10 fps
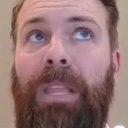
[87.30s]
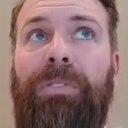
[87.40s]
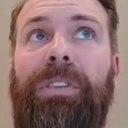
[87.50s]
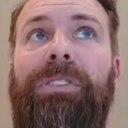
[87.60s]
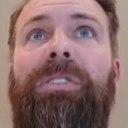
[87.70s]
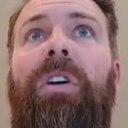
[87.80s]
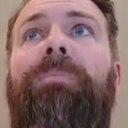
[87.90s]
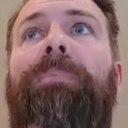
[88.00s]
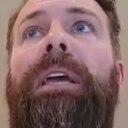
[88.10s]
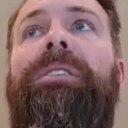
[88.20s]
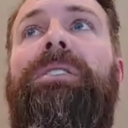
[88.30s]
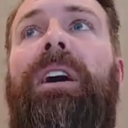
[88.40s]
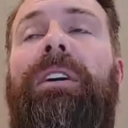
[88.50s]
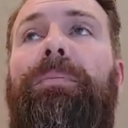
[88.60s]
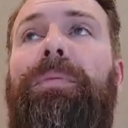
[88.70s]
this is all based
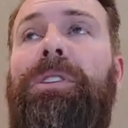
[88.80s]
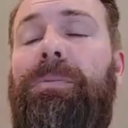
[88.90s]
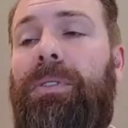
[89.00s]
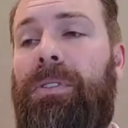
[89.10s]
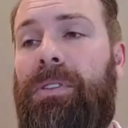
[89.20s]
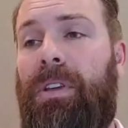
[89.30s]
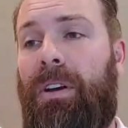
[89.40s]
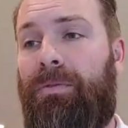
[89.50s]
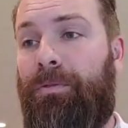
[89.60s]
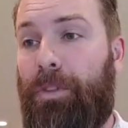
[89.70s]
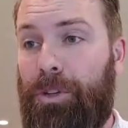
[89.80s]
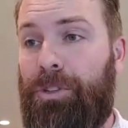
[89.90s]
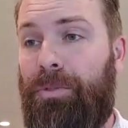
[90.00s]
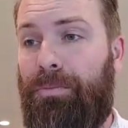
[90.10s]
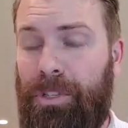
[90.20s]
on the principles of first
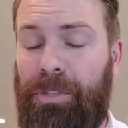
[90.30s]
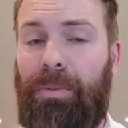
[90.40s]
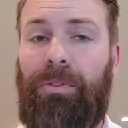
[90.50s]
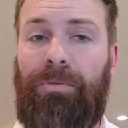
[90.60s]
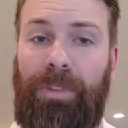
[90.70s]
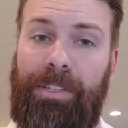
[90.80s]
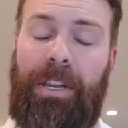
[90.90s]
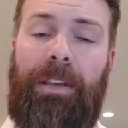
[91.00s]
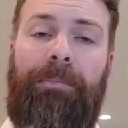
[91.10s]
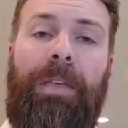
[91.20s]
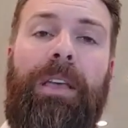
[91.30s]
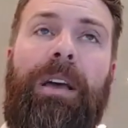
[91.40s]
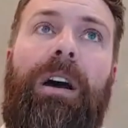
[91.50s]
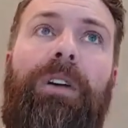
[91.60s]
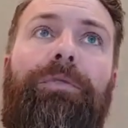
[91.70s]
principle reasoning.
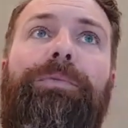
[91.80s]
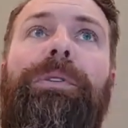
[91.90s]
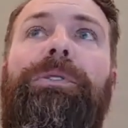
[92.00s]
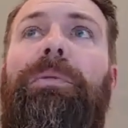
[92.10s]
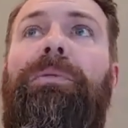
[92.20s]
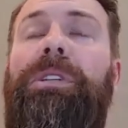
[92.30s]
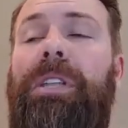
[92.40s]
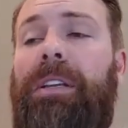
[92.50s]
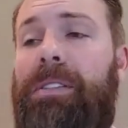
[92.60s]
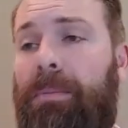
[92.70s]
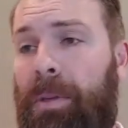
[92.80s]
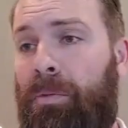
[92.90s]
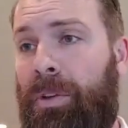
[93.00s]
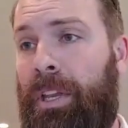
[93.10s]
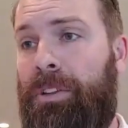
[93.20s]
Uh, first principle reasoning is something
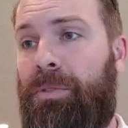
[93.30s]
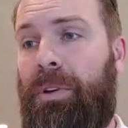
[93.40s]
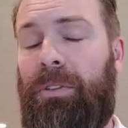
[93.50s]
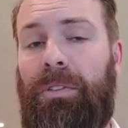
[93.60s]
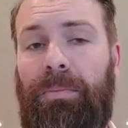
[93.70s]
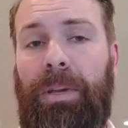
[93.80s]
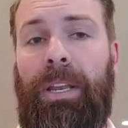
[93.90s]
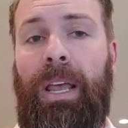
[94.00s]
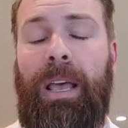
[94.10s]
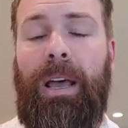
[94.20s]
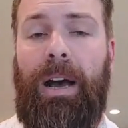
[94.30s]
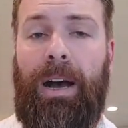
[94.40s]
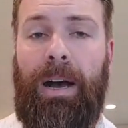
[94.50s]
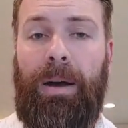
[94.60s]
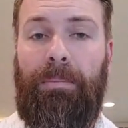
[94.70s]
we'll get into in a little bit,
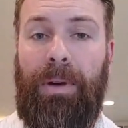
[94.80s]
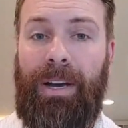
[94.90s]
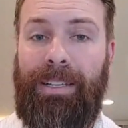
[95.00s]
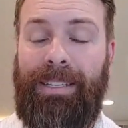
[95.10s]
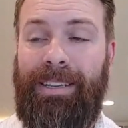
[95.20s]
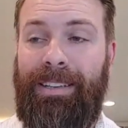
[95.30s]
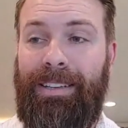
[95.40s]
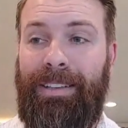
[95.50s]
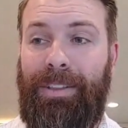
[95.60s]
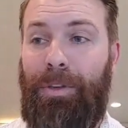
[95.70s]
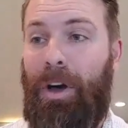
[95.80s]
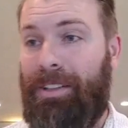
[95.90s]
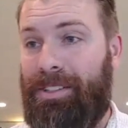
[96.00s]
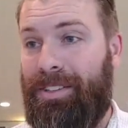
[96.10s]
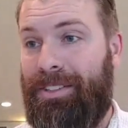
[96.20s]
uh, but
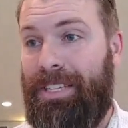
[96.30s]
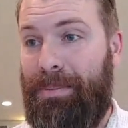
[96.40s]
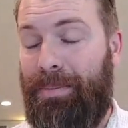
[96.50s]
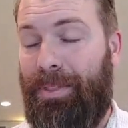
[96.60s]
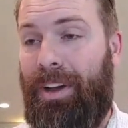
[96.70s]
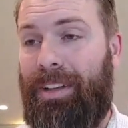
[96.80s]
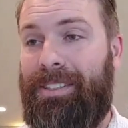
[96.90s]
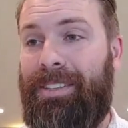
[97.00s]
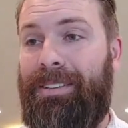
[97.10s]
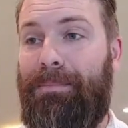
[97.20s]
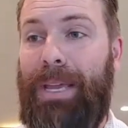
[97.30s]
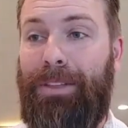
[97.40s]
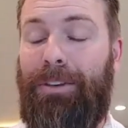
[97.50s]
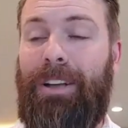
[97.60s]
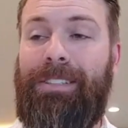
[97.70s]
thoughts, deep thoughts,
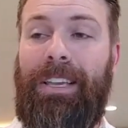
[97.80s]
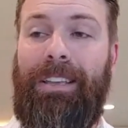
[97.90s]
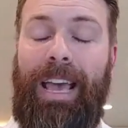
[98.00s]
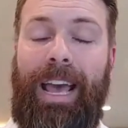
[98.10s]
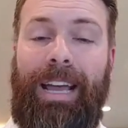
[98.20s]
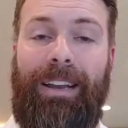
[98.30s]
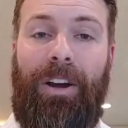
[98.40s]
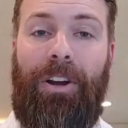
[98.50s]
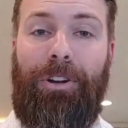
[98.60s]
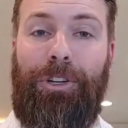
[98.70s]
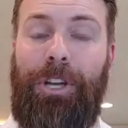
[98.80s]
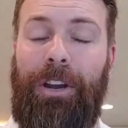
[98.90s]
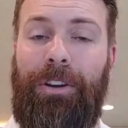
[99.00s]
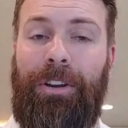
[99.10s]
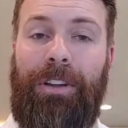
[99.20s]
big thoughts like that are
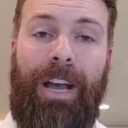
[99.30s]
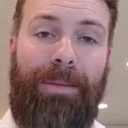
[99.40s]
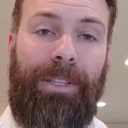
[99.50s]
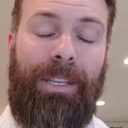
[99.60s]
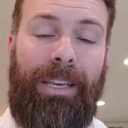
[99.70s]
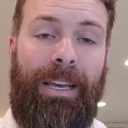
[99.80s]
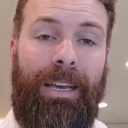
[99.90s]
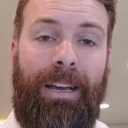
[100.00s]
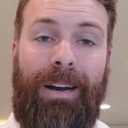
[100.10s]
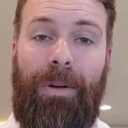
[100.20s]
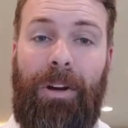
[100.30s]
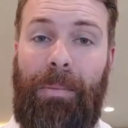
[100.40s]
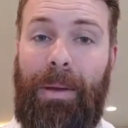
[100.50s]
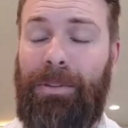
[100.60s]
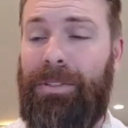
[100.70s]
shared commonly among
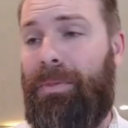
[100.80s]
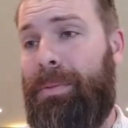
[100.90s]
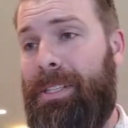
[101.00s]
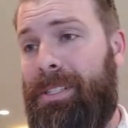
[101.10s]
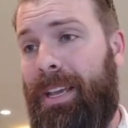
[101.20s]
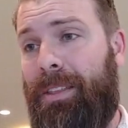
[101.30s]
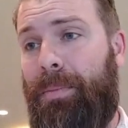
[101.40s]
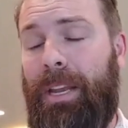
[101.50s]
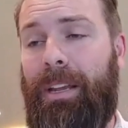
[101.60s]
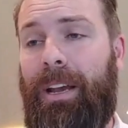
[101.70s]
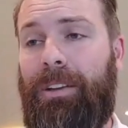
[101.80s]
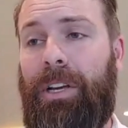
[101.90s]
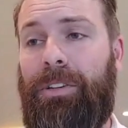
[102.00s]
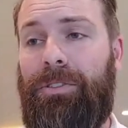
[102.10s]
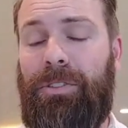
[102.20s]
members of the PCA, the Painting
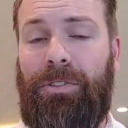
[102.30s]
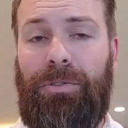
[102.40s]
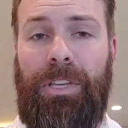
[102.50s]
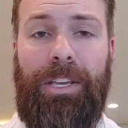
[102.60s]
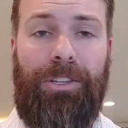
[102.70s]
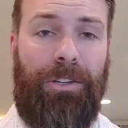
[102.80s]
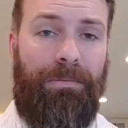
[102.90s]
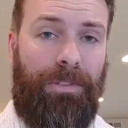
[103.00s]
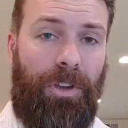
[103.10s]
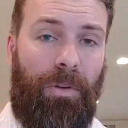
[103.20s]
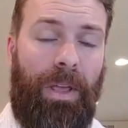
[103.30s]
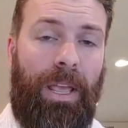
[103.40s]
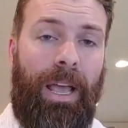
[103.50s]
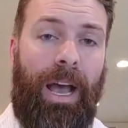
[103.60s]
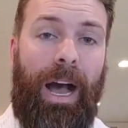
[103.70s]
Contractors Association. So
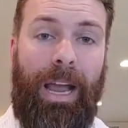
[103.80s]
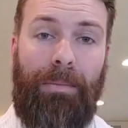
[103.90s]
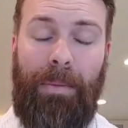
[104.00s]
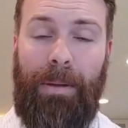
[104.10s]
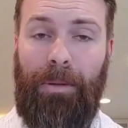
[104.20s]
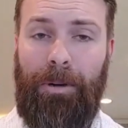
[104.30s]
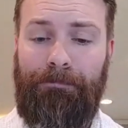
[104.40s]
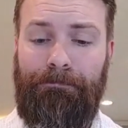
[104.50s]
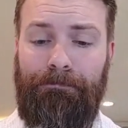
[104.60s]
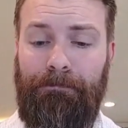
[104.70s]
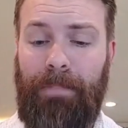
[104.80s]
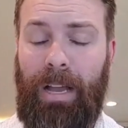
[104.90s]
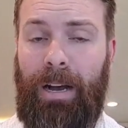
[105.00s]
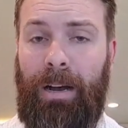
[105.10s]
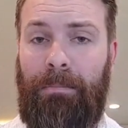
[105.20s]
I am a member.
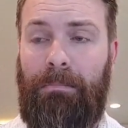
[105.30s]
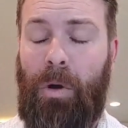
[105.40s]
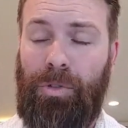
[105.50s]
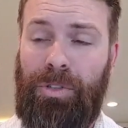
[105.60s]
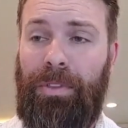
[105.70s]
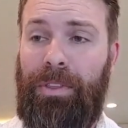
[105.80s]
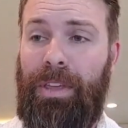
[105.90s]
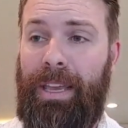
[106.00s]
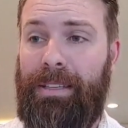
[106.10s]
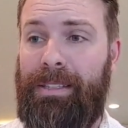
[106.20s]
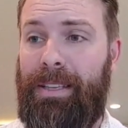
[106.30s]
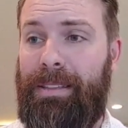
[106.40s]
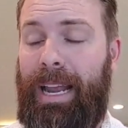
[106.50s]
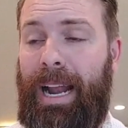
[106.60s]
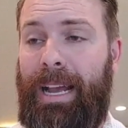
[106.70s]
Um, most of the things
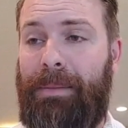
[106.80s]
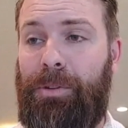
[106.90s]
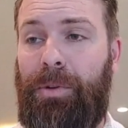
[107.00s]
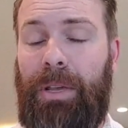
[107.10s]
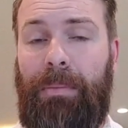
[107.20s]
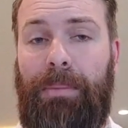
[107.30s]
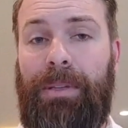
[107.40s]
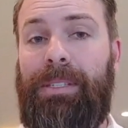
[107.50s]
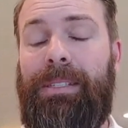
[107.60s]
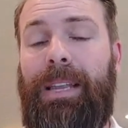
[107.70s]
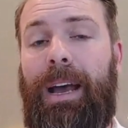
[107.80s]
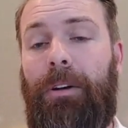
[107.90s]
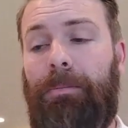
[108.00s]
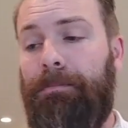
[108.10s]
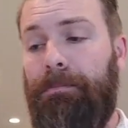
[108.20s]
that I am doing in my business
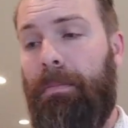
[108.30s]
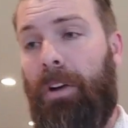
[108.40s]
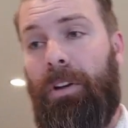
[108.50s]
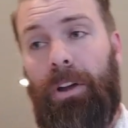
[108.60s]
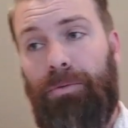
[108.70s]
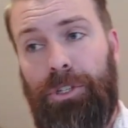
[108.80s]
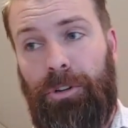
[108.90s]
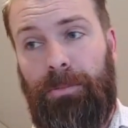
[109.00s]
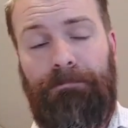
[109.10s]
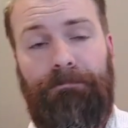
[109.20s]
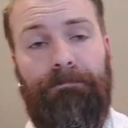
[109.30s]
now are not original